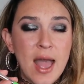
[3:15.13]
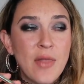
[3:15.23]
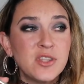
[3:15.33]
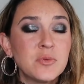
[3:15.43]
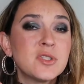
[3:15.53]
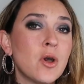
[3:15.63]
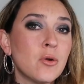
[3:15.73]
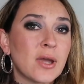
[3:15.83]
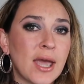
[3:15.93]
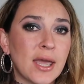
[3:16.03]
and this was
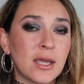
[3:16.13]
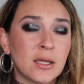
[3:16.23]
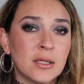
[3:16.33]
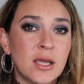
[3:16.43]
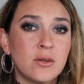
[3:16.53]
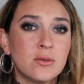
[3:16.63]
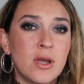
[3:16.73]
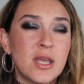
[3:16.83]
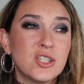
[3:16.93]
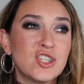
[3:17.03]
okay
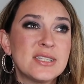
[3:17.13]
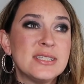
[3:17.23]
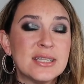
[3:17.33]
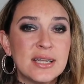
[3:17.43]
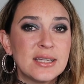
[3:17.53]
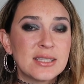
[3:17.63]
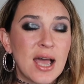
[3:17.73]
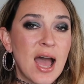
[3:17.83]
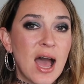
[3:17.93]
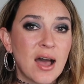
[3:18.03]
it just didn't
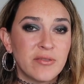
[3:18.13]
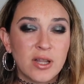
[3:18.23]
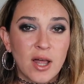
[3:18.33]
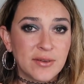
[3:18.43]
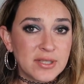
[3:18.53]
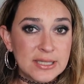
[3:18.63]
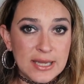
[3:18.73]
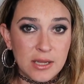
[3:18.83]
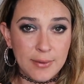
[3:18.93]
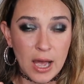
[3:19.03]
have a lot of
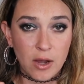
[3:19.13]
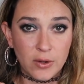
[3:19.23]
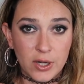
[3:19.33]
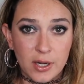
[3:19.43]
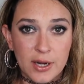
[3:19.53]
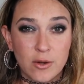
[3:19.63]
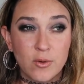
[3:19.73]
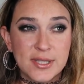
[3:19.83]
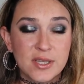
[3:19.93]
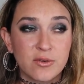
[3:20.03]
stay power. It
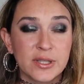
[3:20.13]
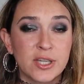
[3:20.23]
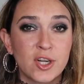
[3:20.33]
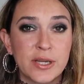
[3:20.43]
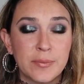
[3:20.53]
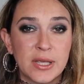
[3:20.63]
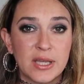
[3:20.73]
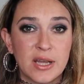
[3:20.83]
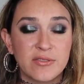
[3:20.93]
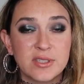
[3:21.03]
wasn't really creamy
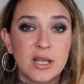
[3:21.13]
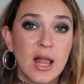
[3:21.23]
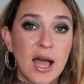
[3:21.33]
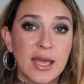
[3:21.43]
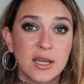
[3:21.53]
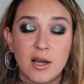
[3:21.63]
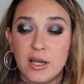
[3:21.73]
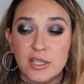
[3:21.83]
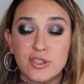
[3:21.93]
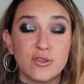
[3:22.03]
enough to glide
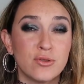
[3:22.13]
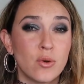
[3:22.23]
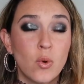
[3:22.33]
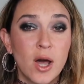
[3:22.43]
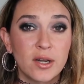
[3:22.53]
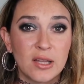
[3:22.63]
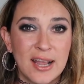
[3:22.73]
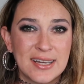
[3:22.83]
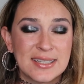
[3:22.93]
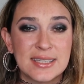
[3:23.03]
onto the
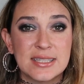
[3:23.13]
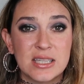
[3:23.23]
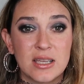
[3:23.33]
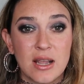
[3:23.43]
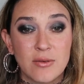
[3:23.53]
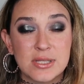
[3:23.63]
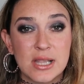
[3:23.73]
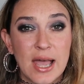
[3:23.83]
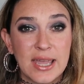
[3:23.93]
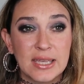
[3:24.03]
waterline as easily as I was
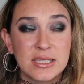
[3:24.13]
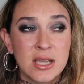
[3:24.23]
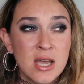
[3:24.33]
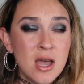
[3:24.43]
liked.